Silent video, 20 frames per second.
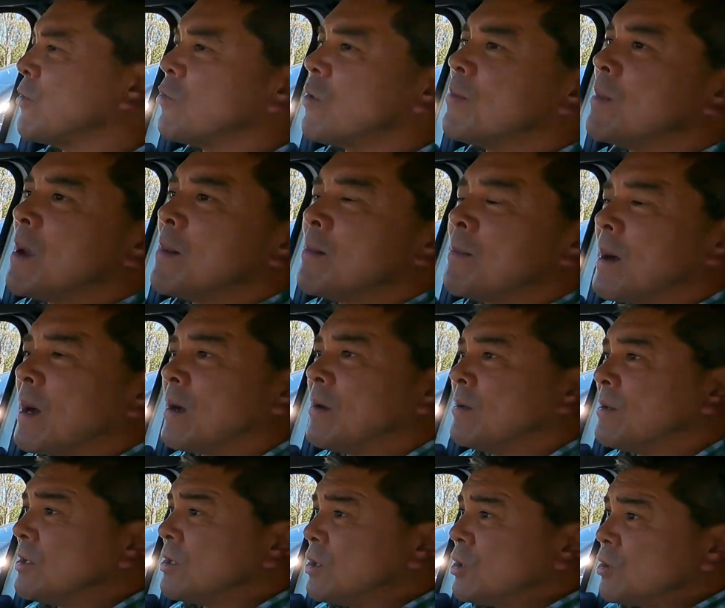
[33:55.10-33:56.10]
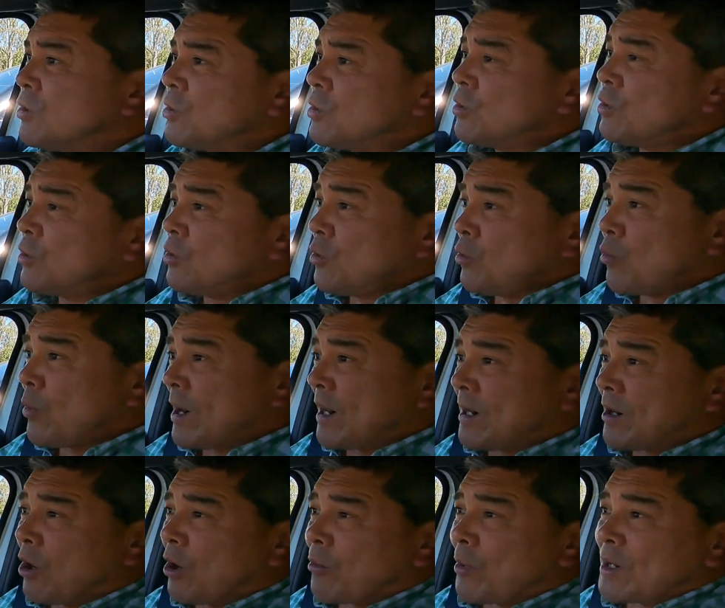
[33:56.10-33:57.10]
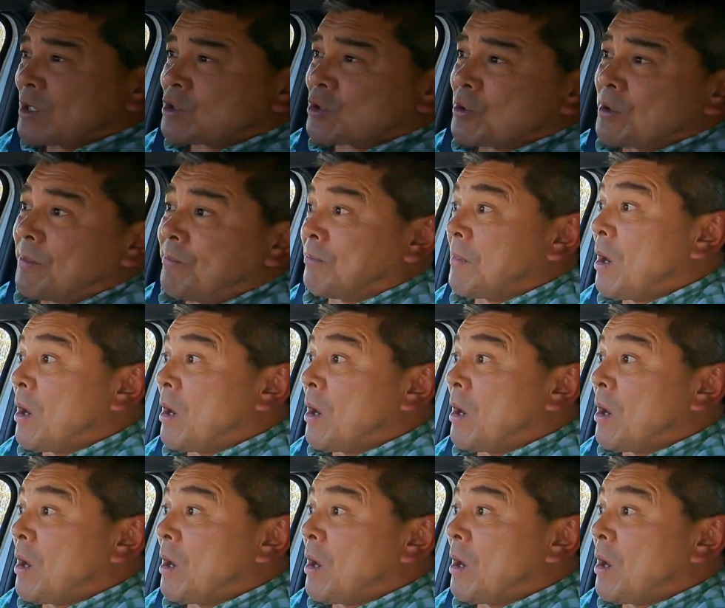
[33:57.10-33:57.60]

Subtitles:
remember when I went to a